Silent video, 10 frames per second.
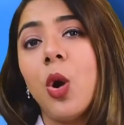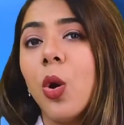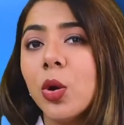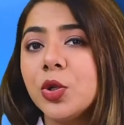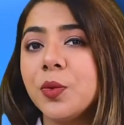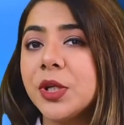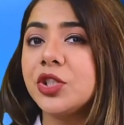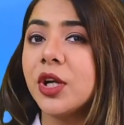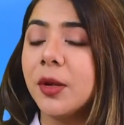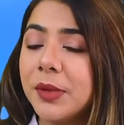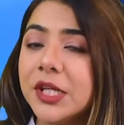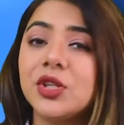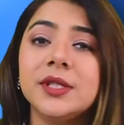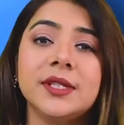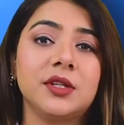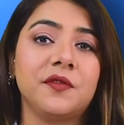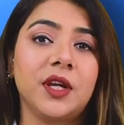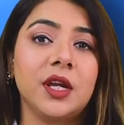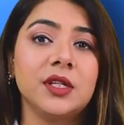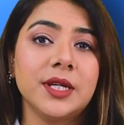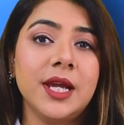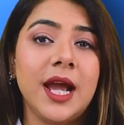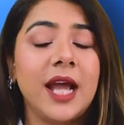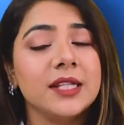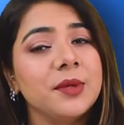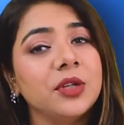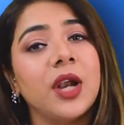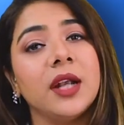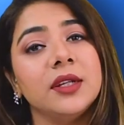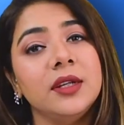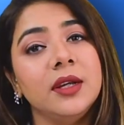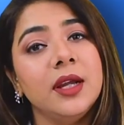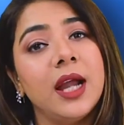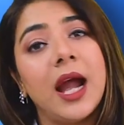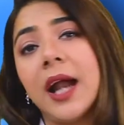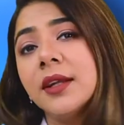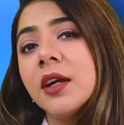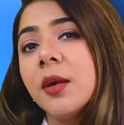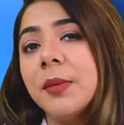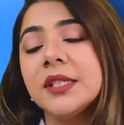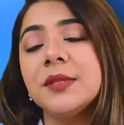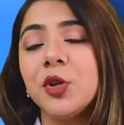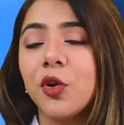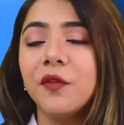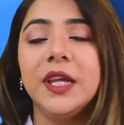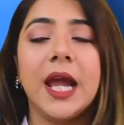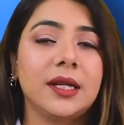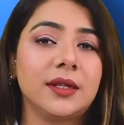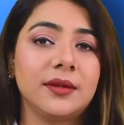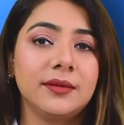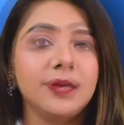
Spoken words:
or to which the completion certificate has been granted at the commencement of the Act.